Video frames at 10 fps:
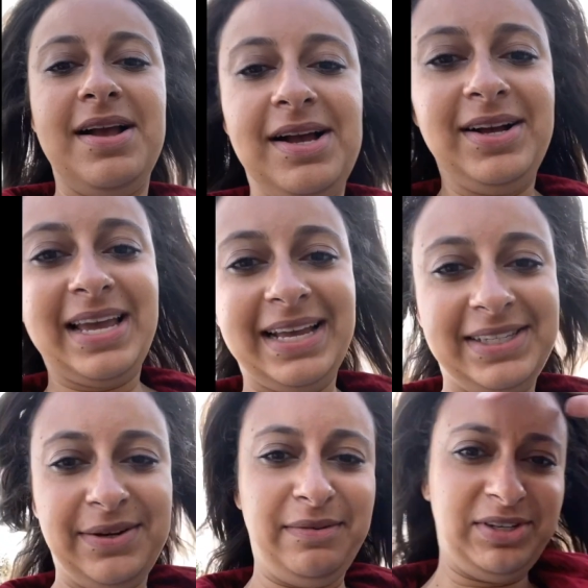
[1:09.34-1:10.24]
Okay,
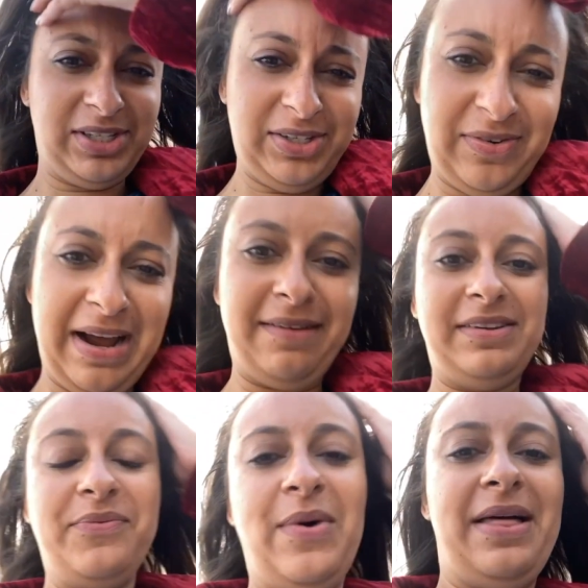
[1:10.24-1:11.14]
so we've just arrived
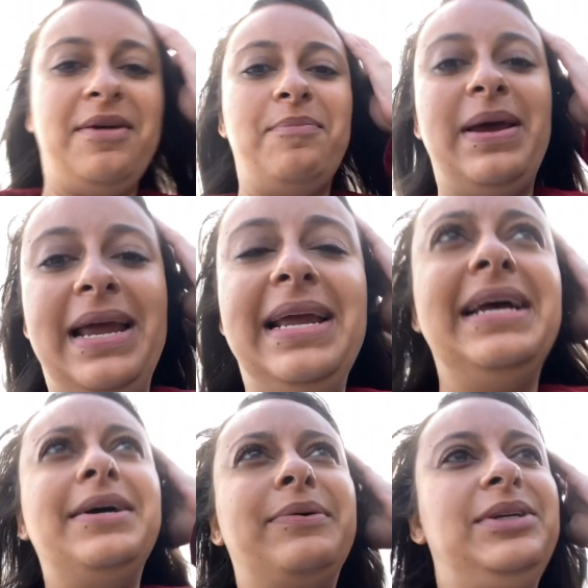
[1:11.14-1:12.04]
in Wetherby.
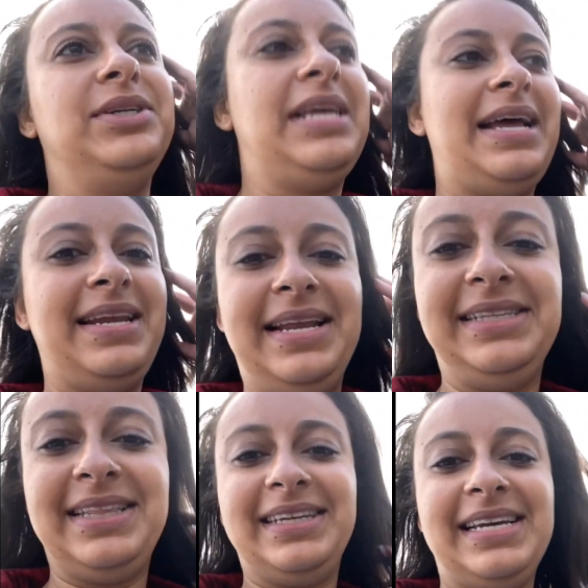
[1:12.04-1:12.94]
We're just heading
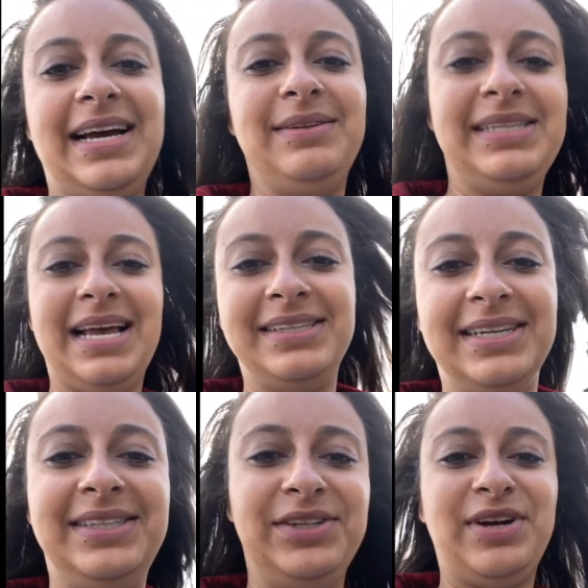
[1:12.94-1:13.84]
into the town centre
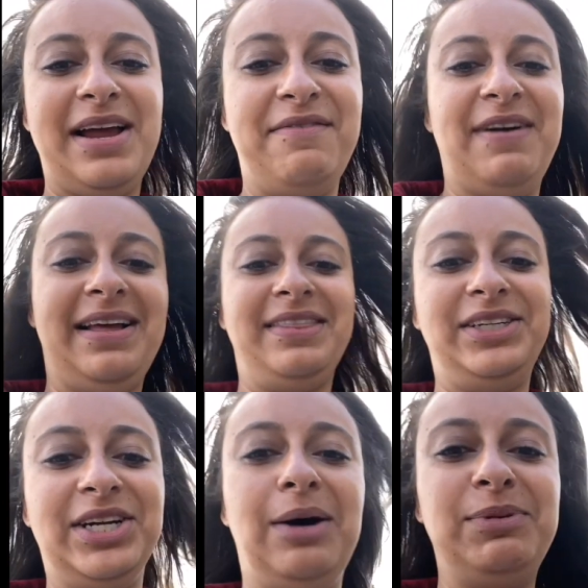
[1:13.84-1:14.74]
to try and find the
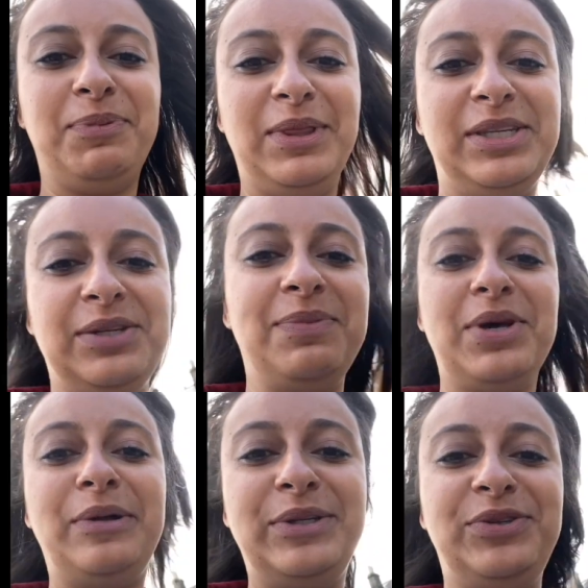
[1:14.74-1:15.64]
shops, but there's some
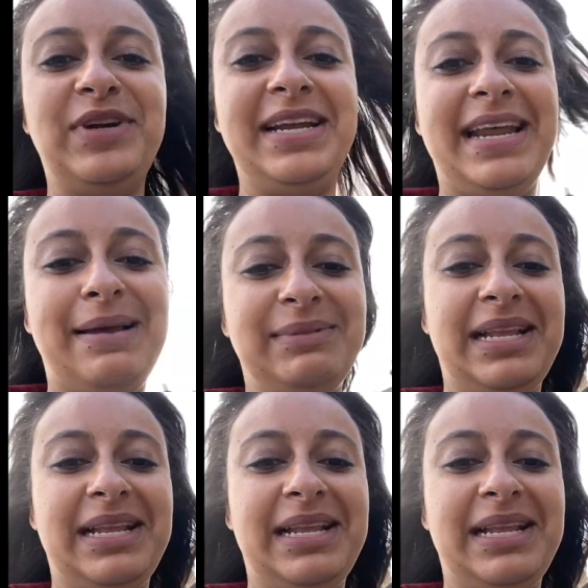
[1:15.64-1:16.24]
cool street names.